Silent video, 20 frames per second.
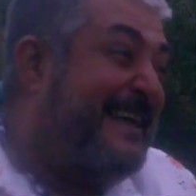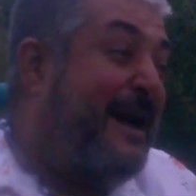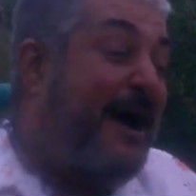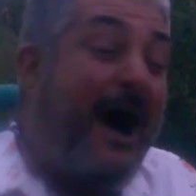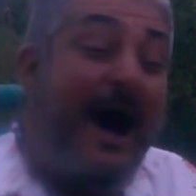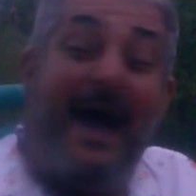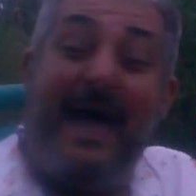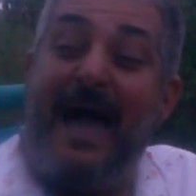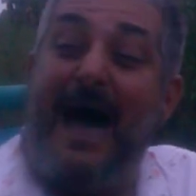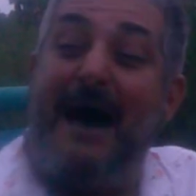
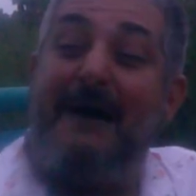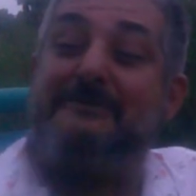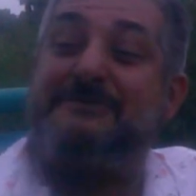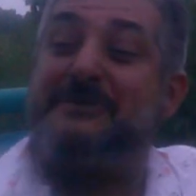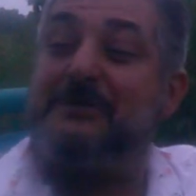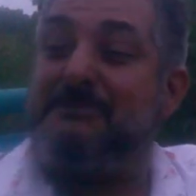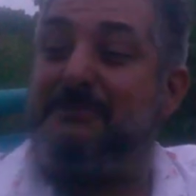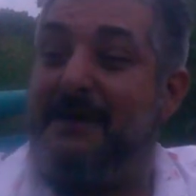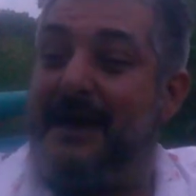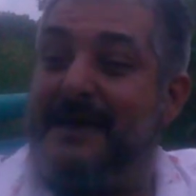I have
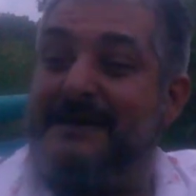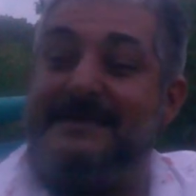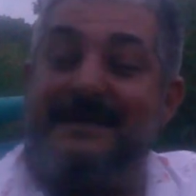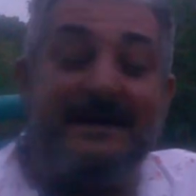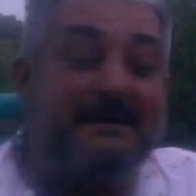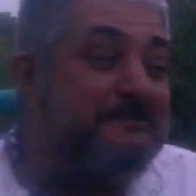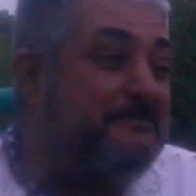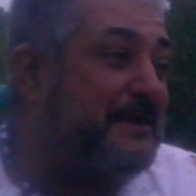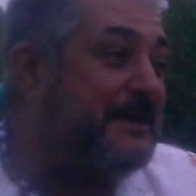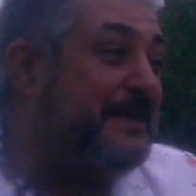to pay
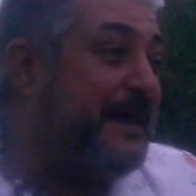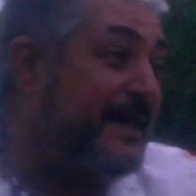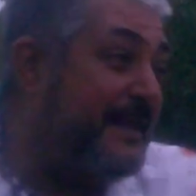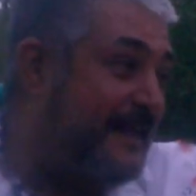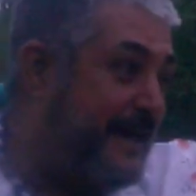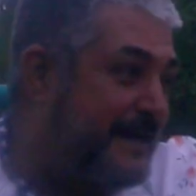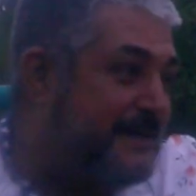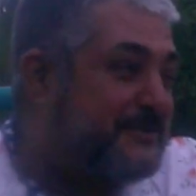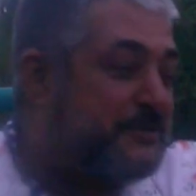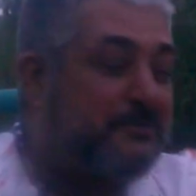them, but I
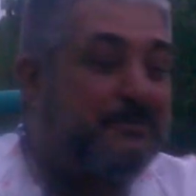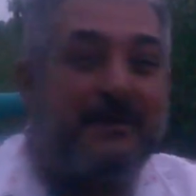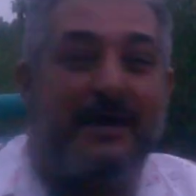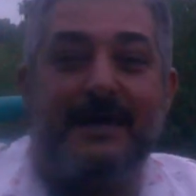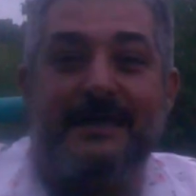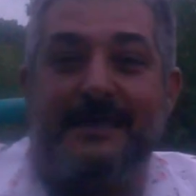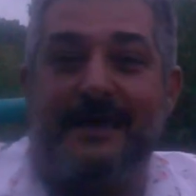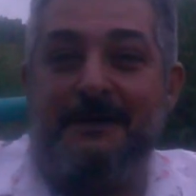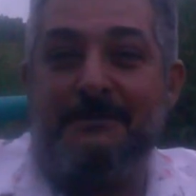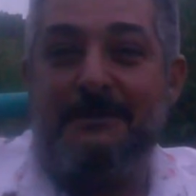like to
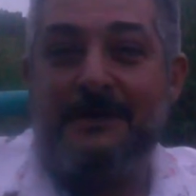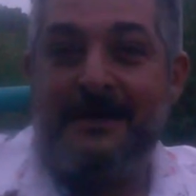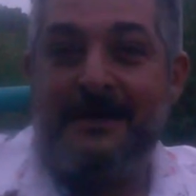pay them.